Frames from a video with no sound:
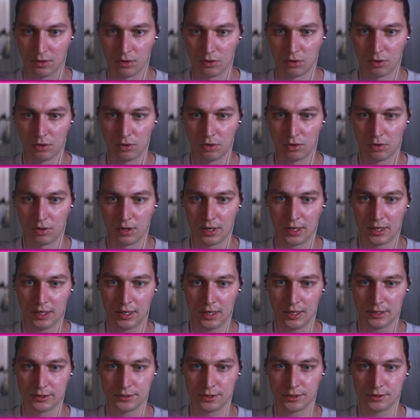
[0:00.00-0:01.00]
Or
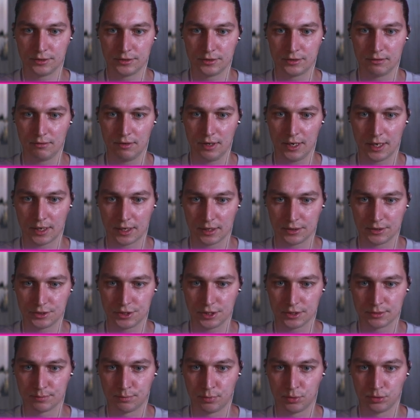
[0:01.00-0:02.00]
alternatively, I can
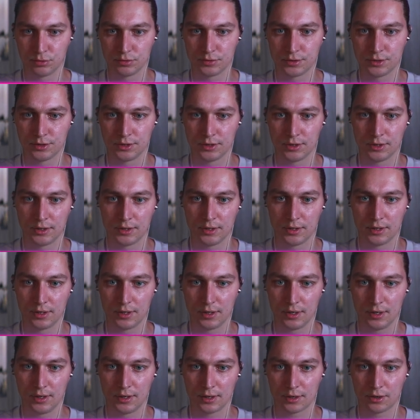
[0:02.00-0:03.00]
just put
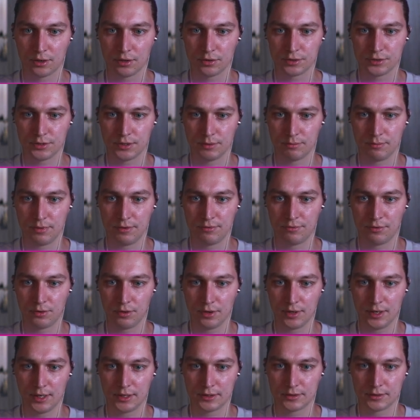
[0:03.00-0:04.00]
cursor
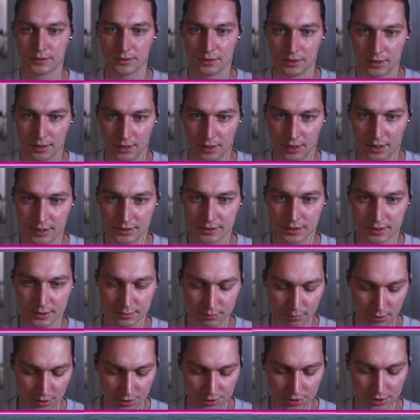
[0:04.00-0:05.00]
before that S
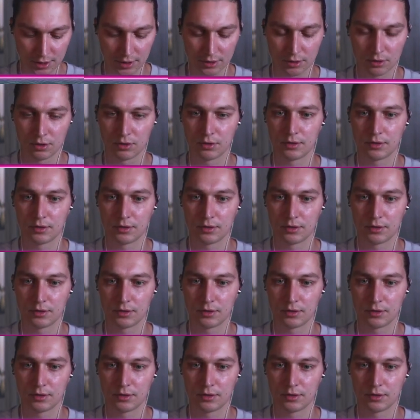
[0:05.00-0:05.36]
expression and